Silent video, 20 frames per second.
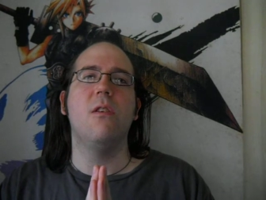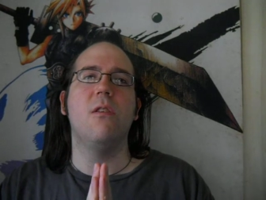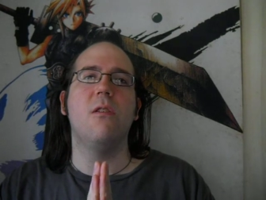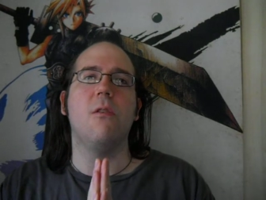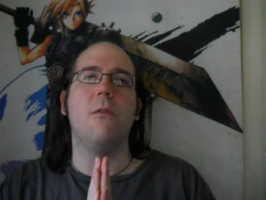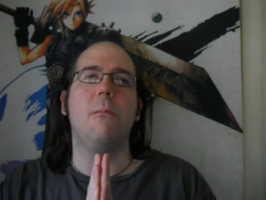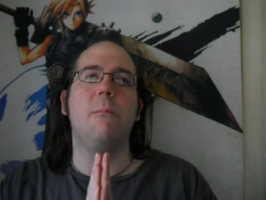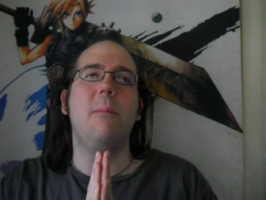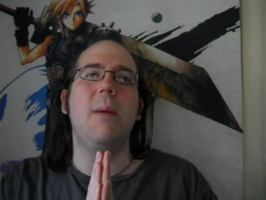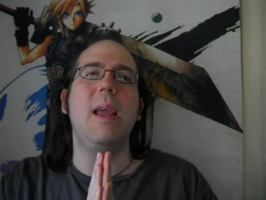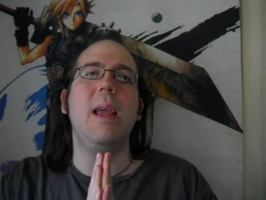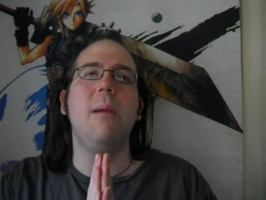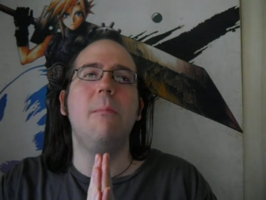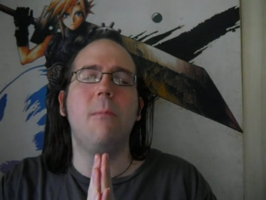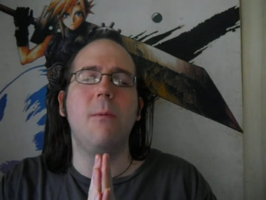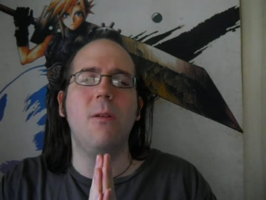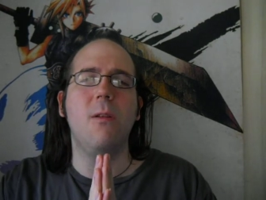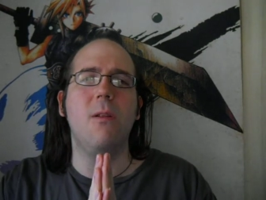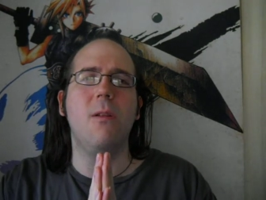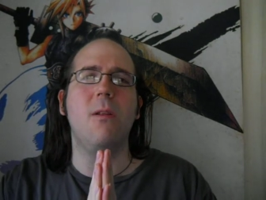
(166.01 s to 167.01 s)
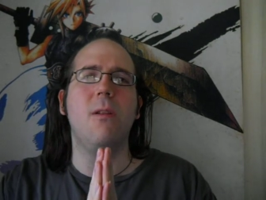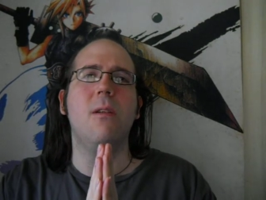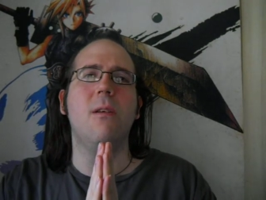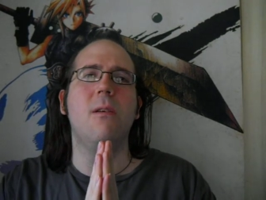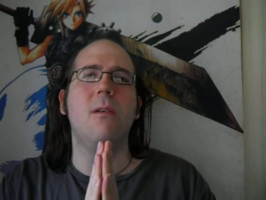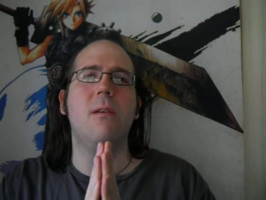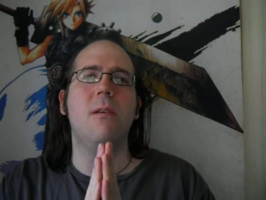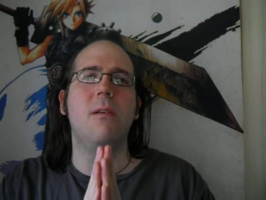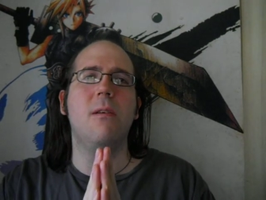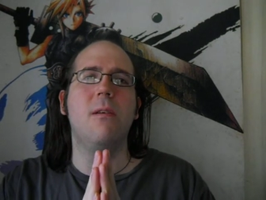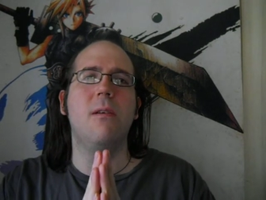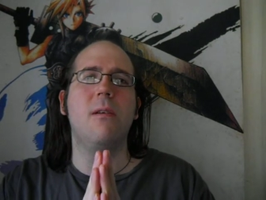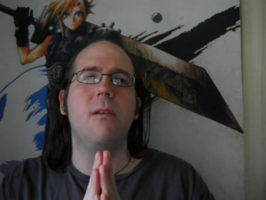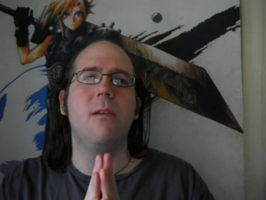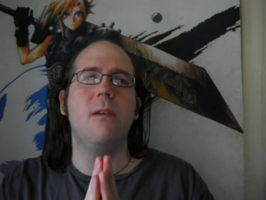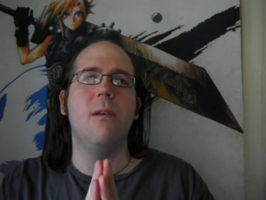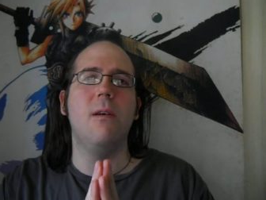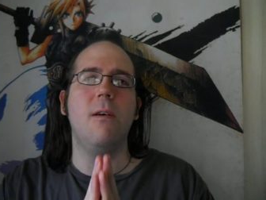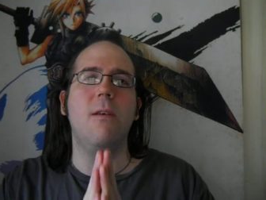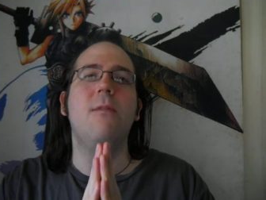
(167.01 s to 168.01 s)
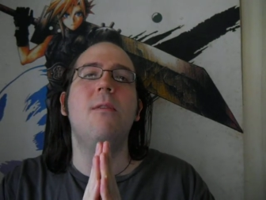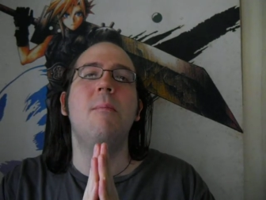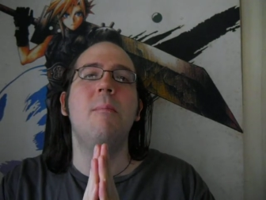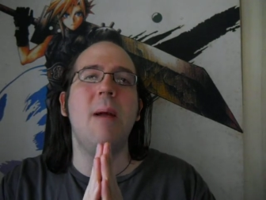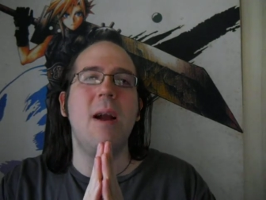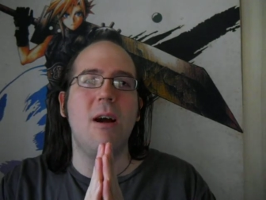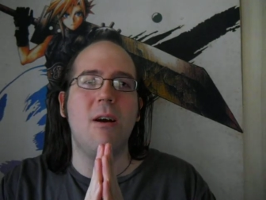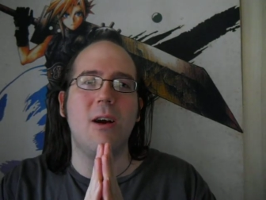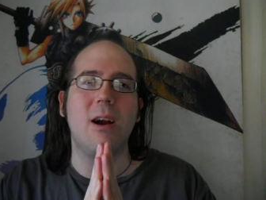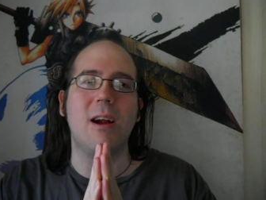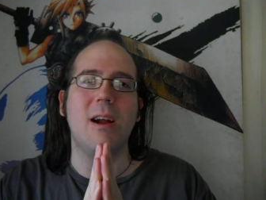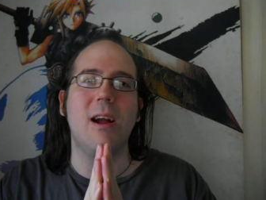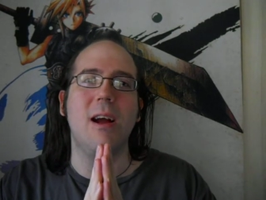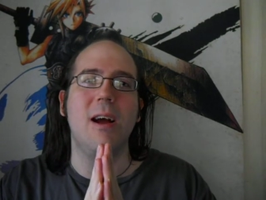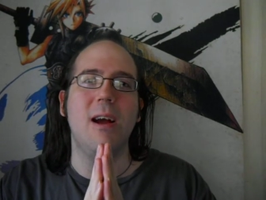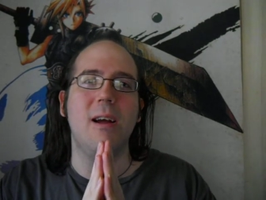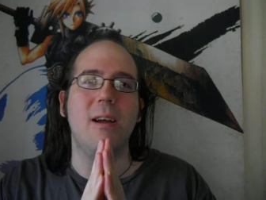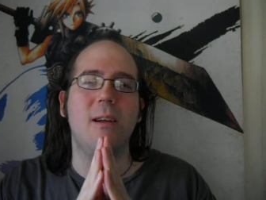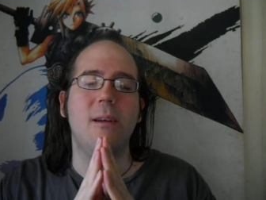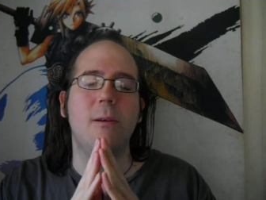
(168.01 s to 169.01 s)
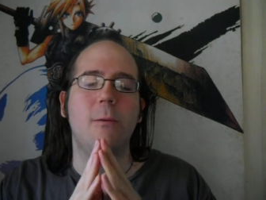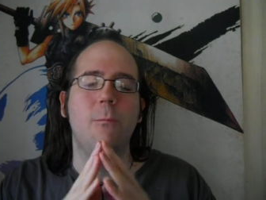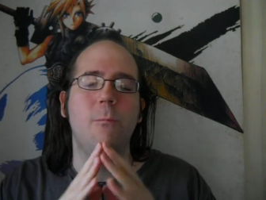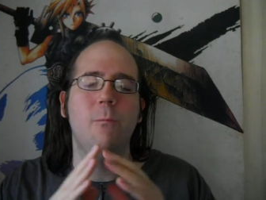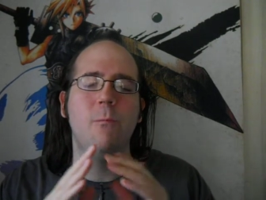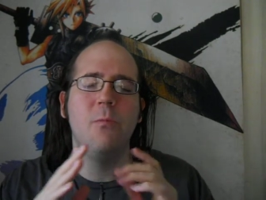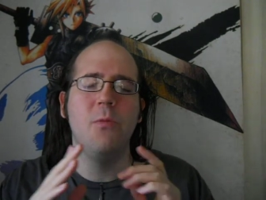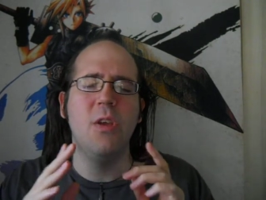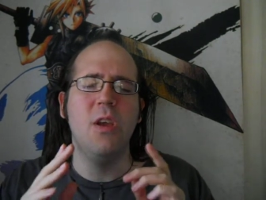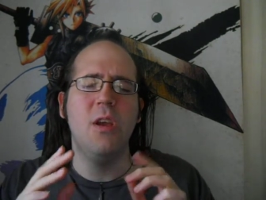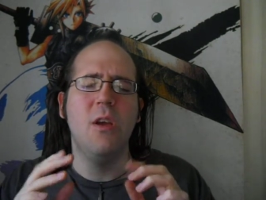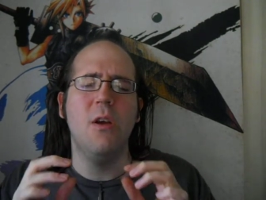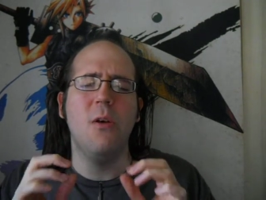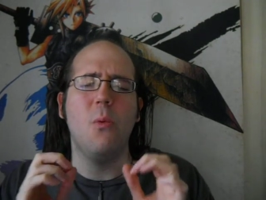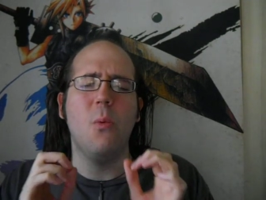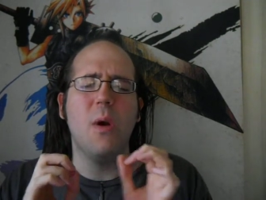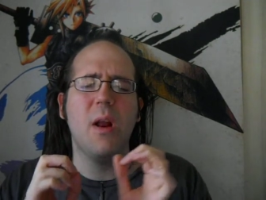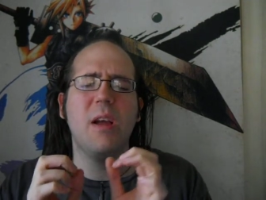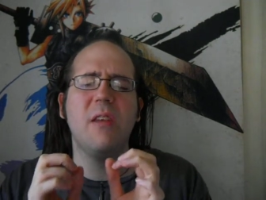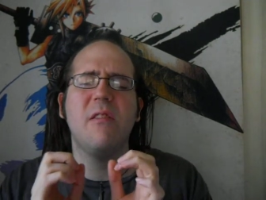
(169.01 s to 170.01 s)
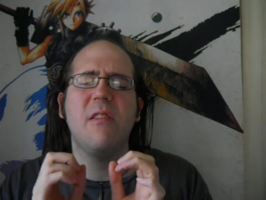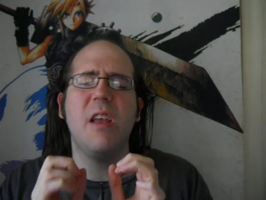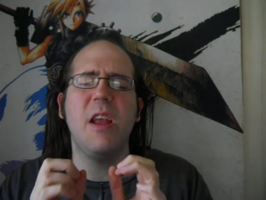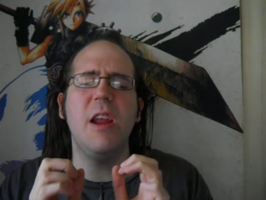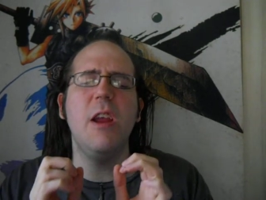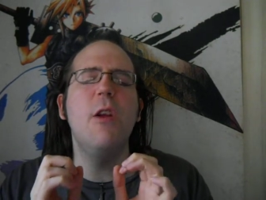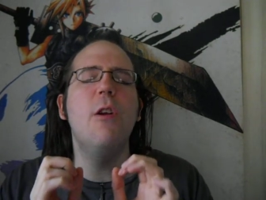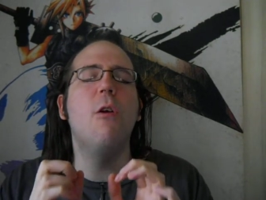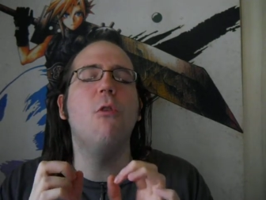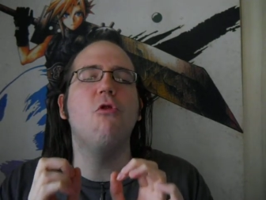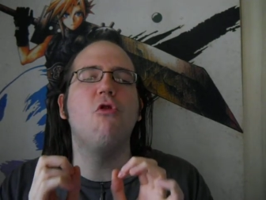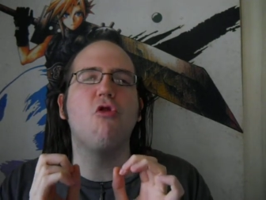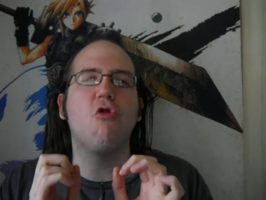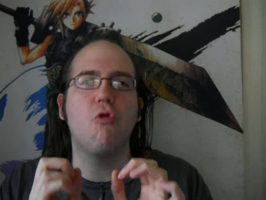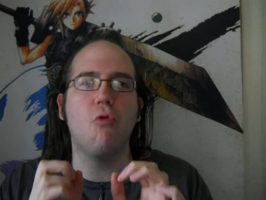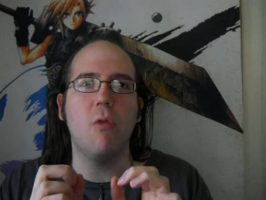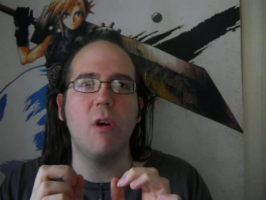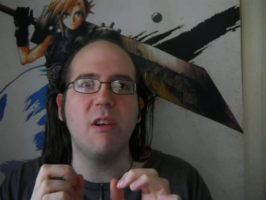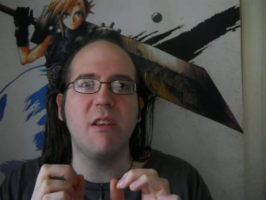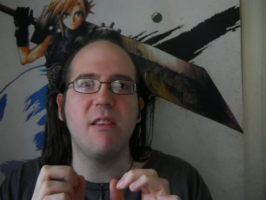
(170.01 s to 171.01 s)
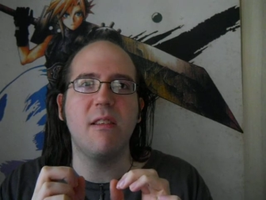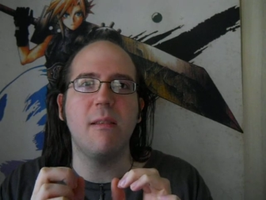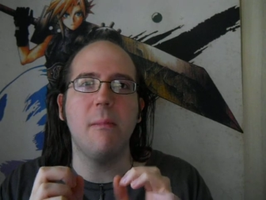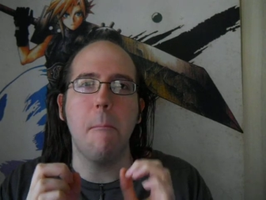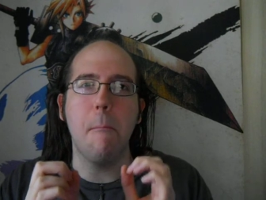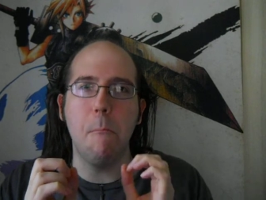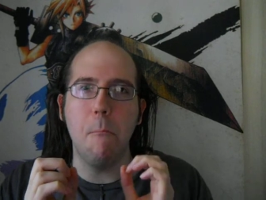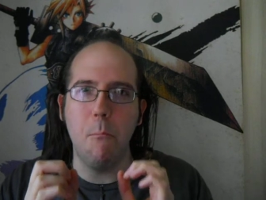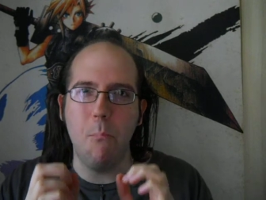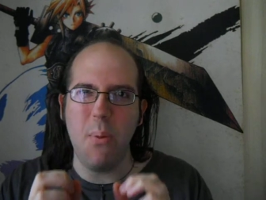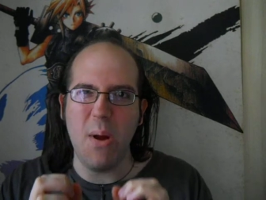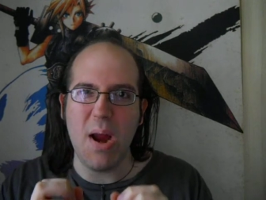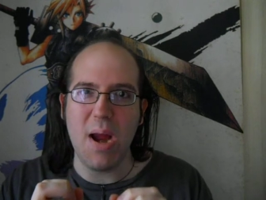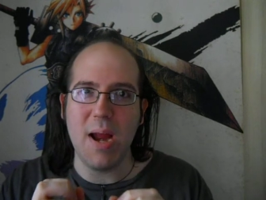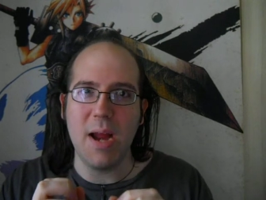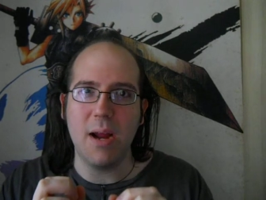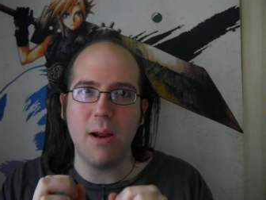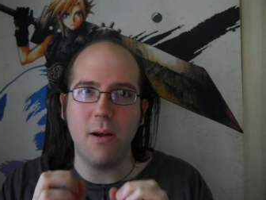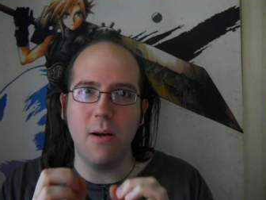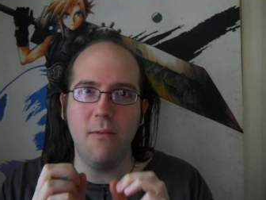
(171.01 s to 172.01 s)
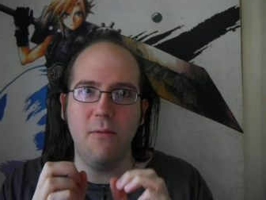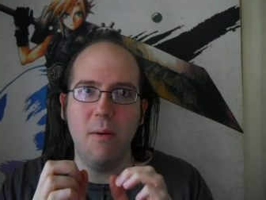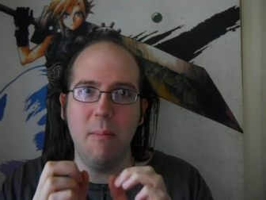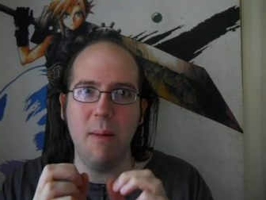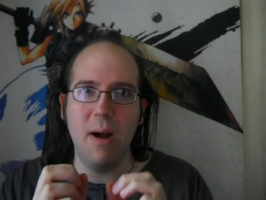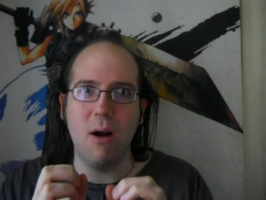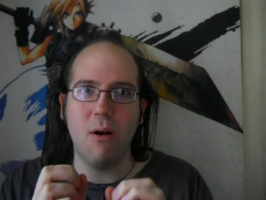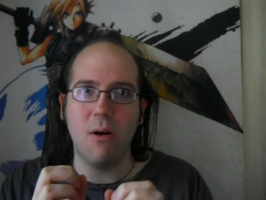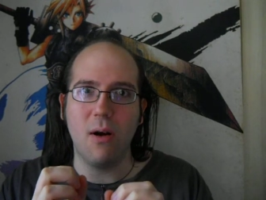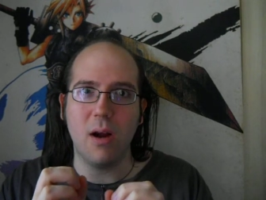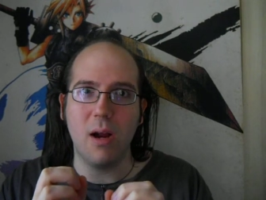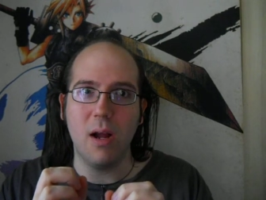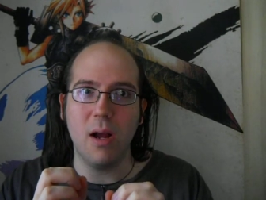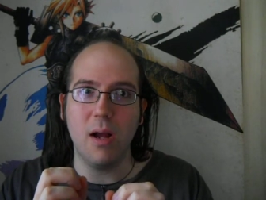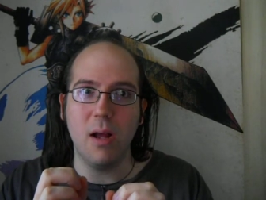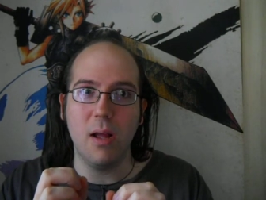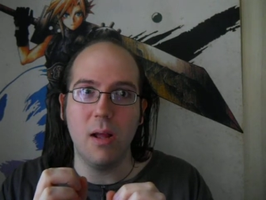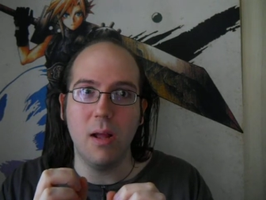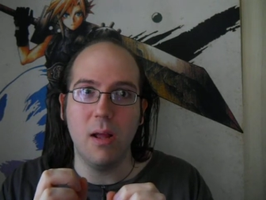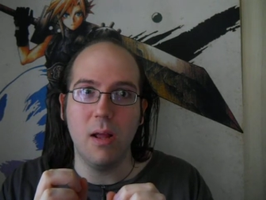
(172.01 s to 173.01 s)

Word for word: So, people of America, when I say you don't trust Bank of America,